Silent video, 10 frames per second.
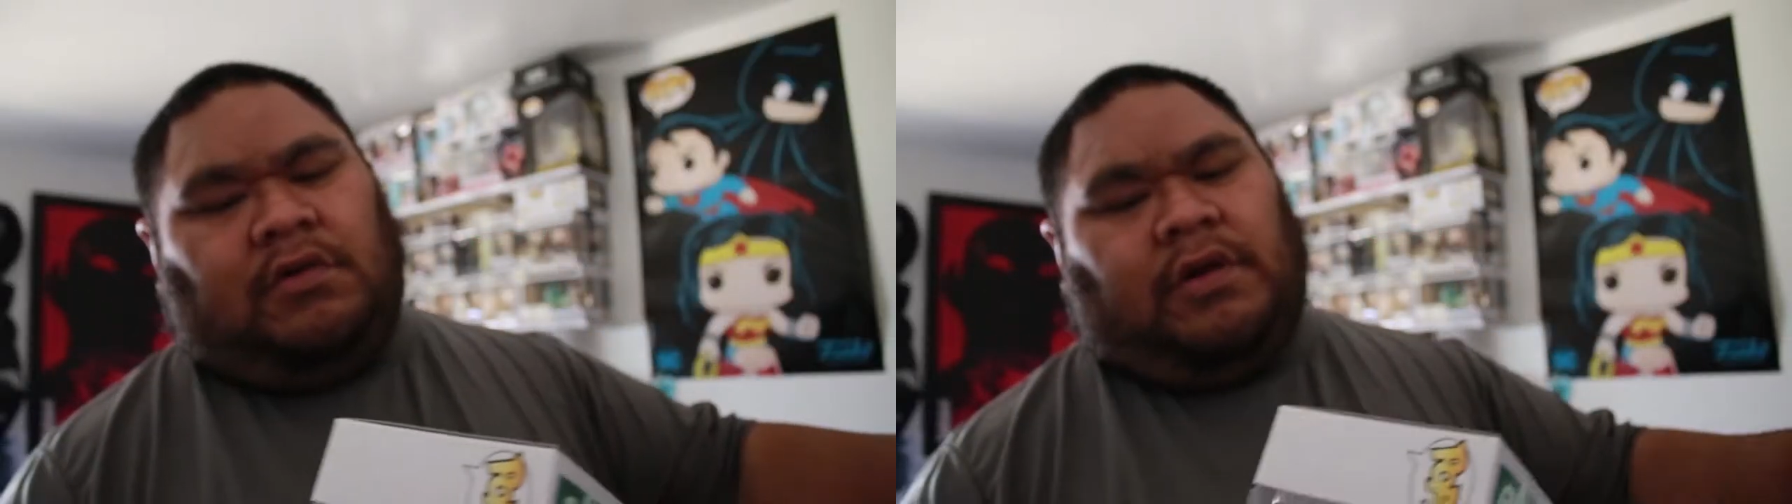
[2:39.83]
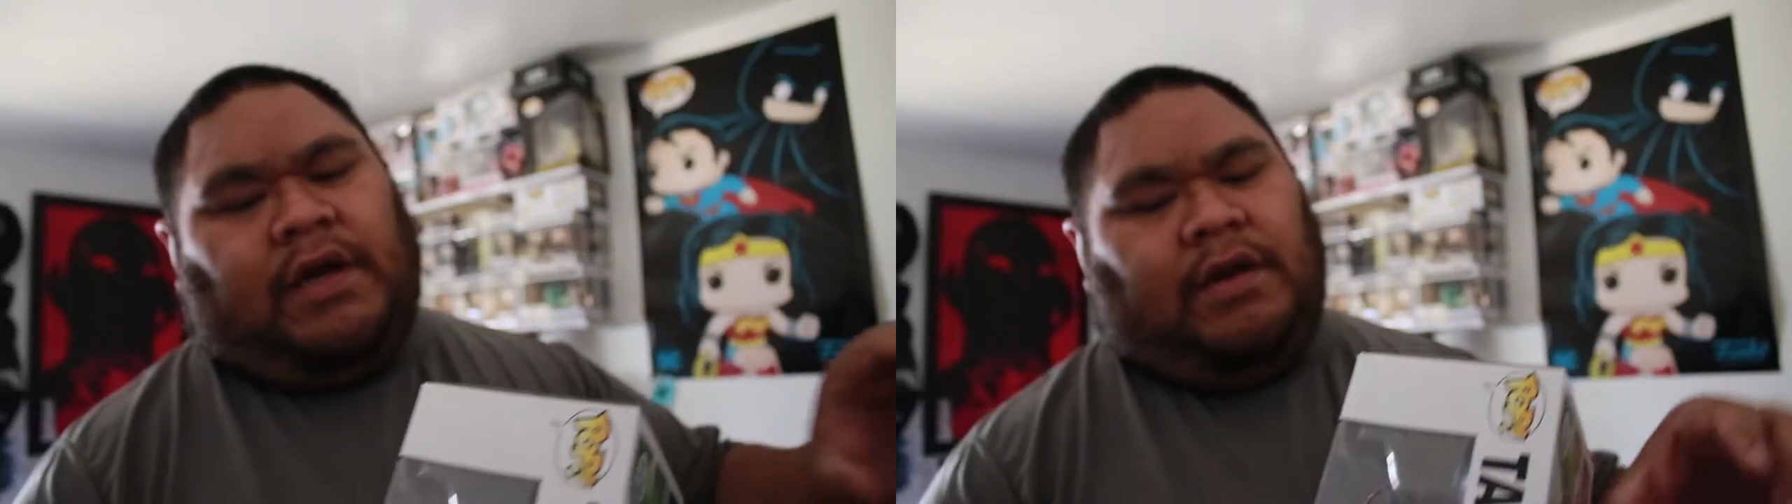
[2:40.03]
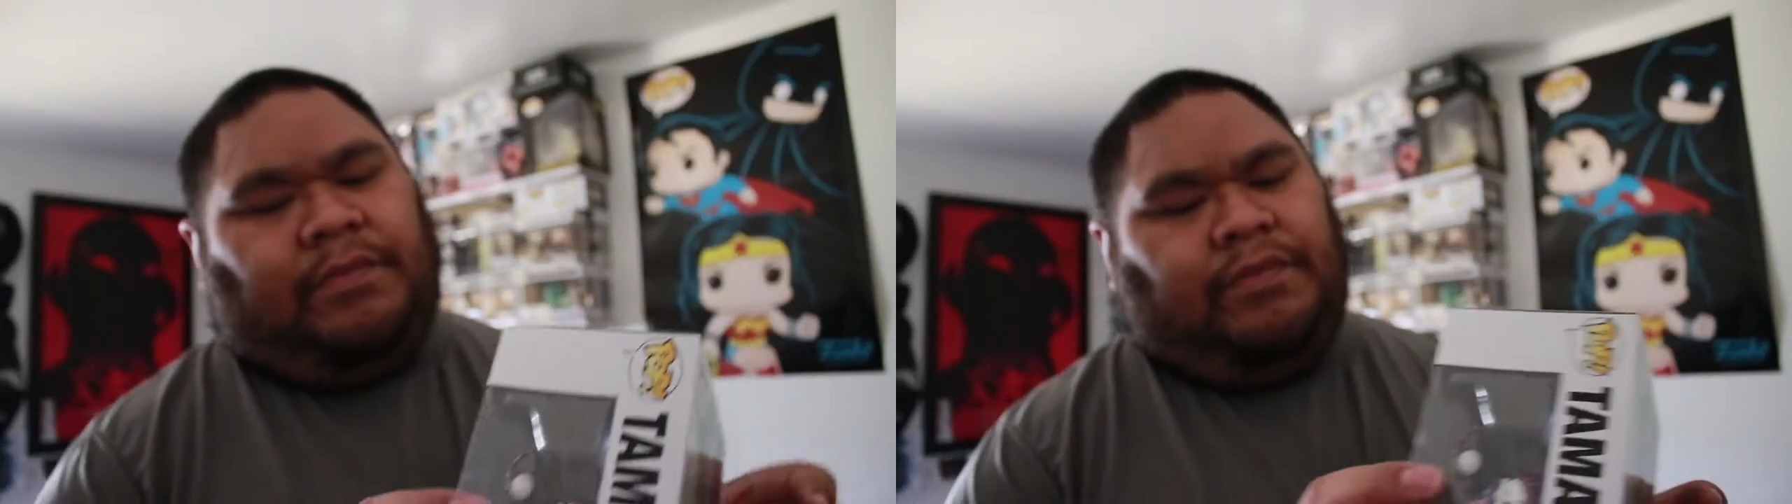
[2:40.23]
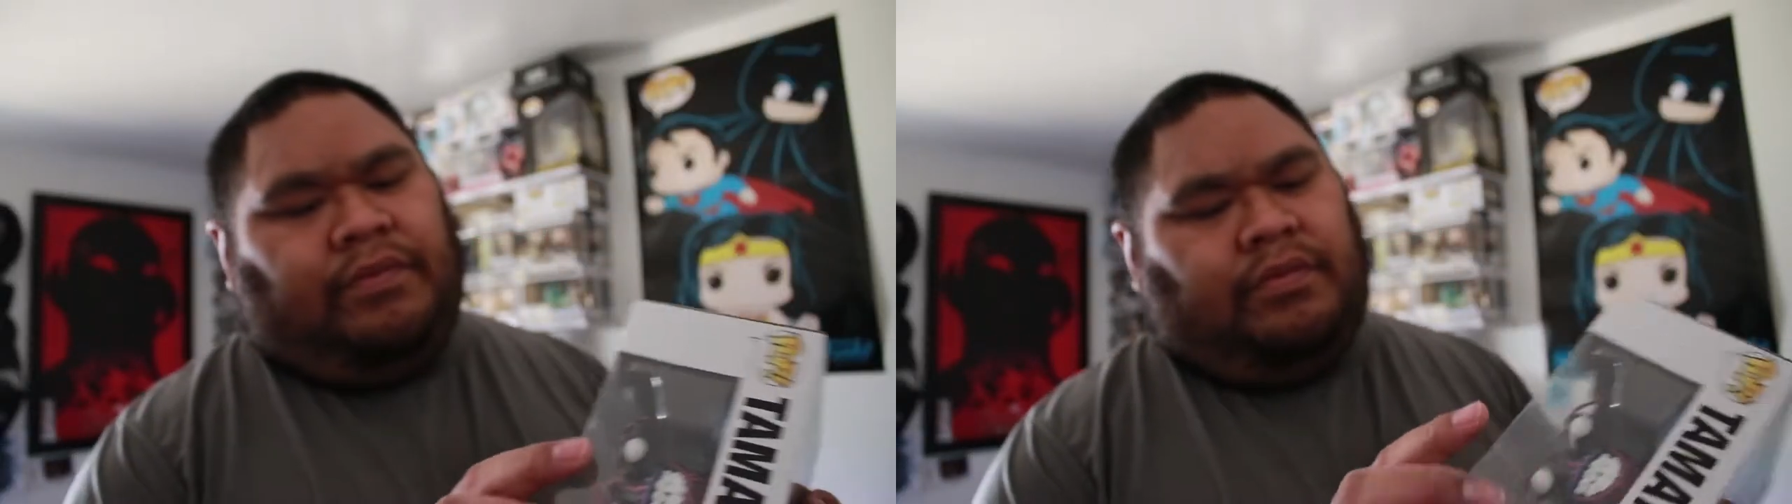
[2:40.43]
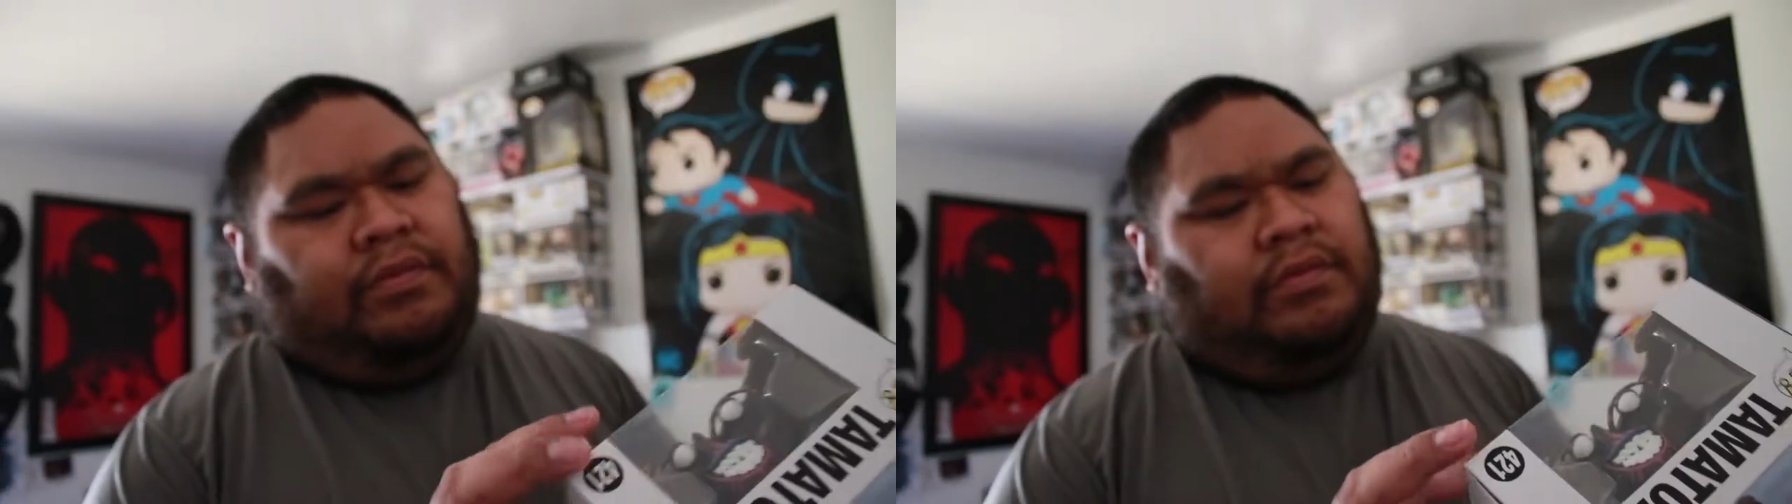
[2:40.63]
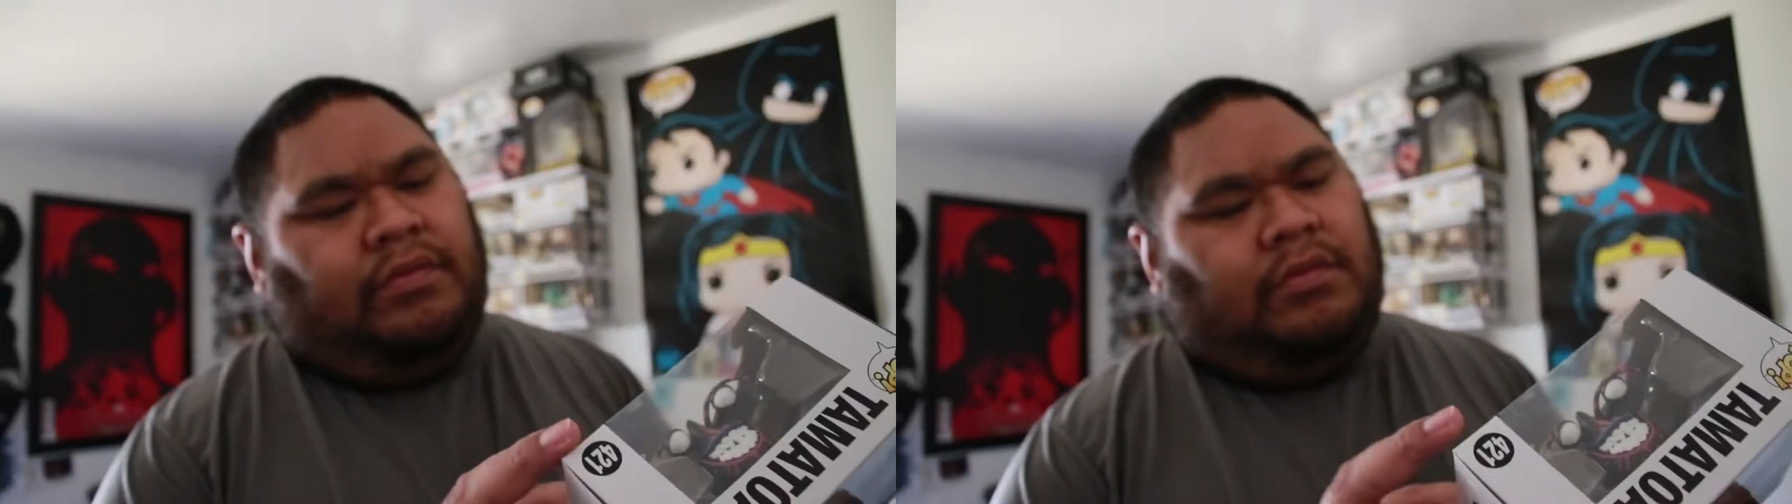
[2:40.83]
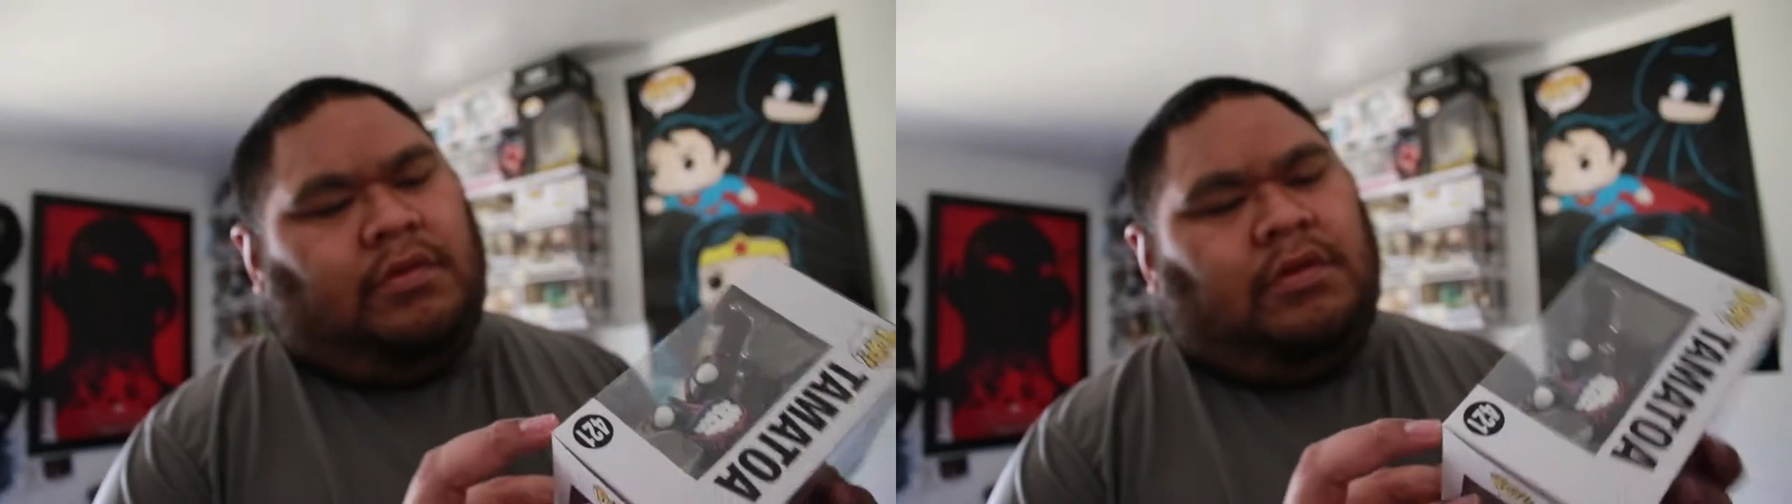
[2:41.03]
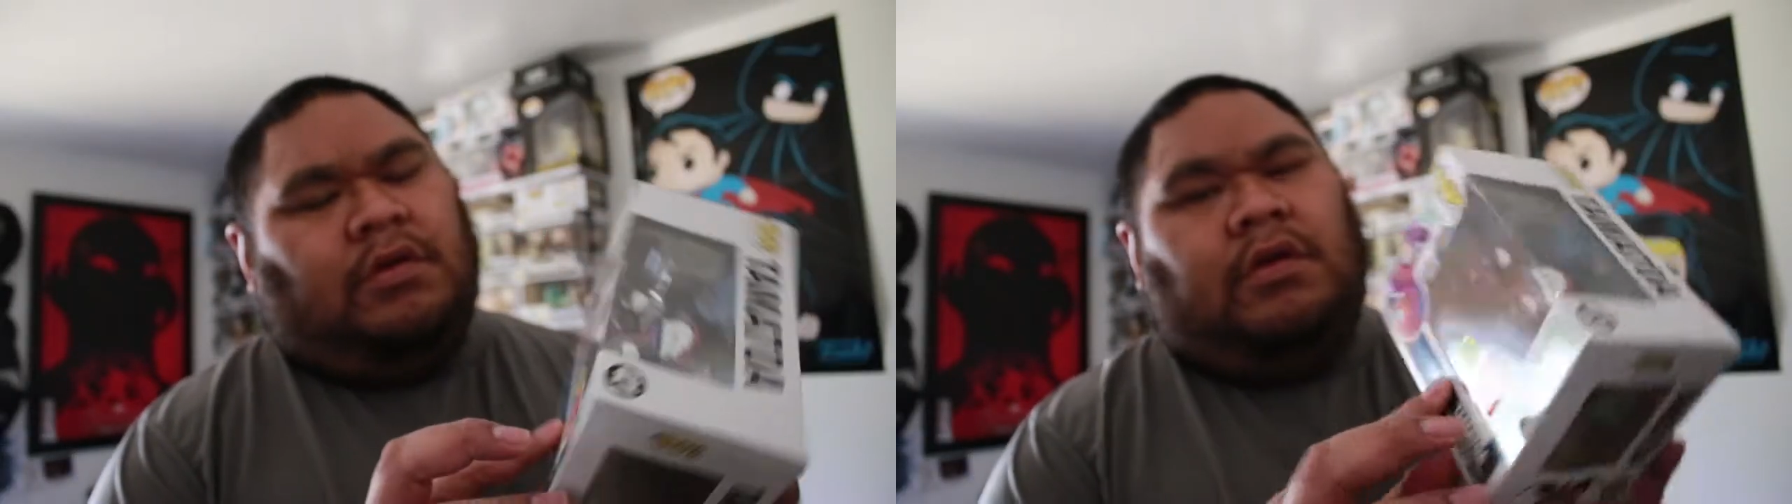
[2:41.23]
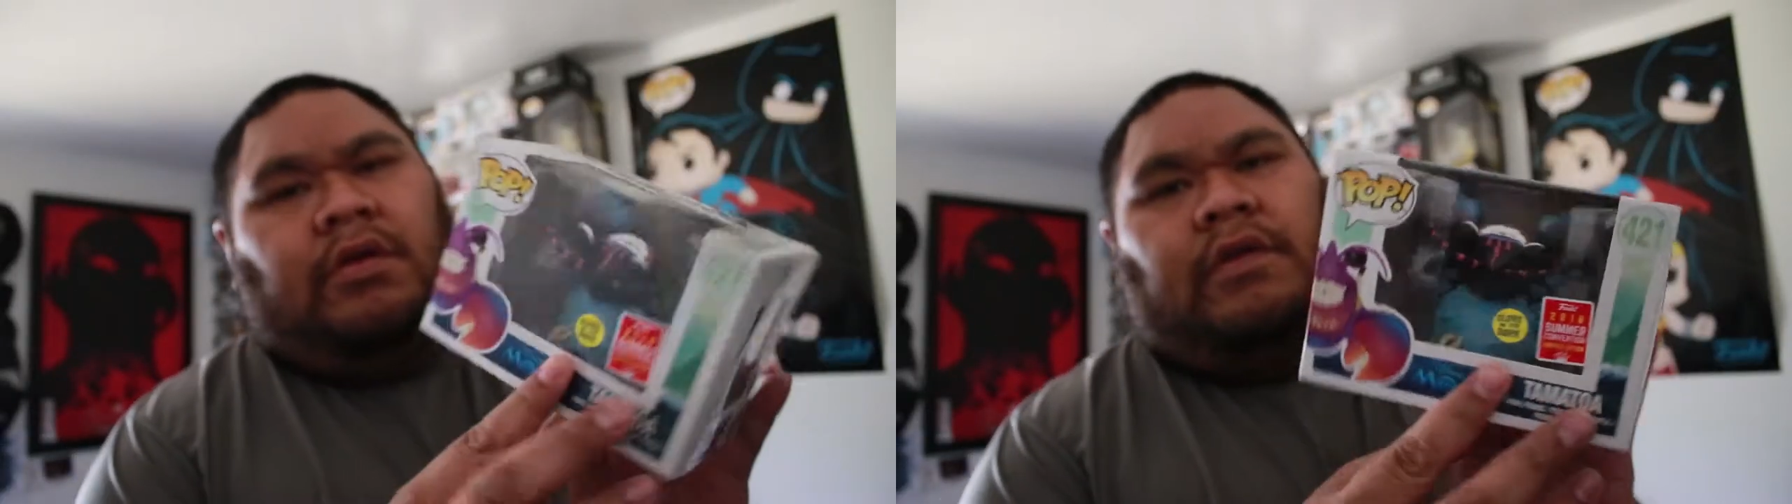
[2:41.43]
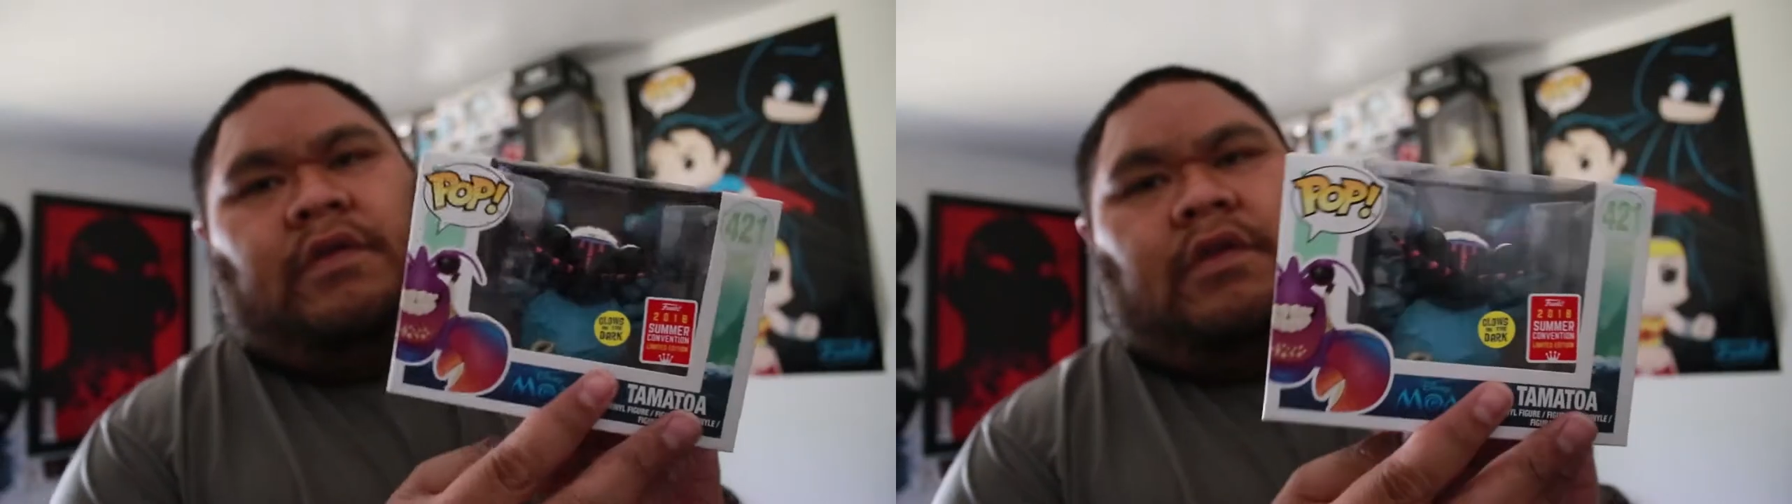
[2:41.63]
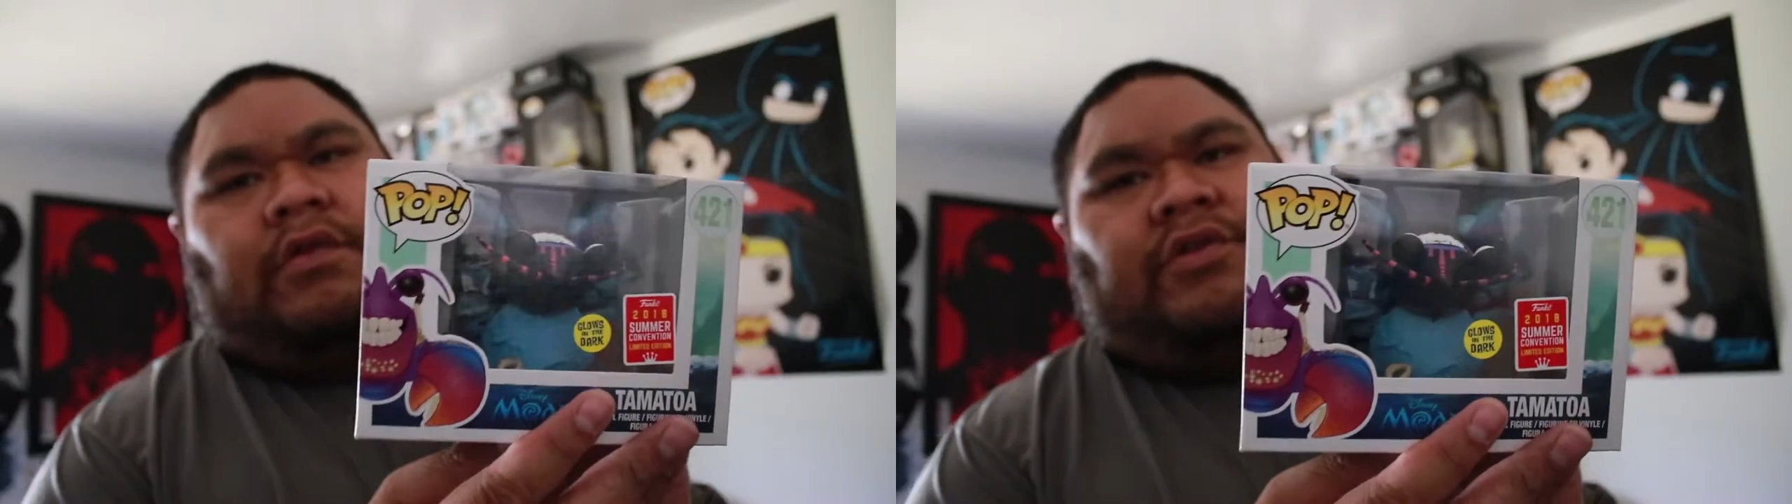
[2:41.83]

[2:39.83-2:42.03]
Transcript: crab, glow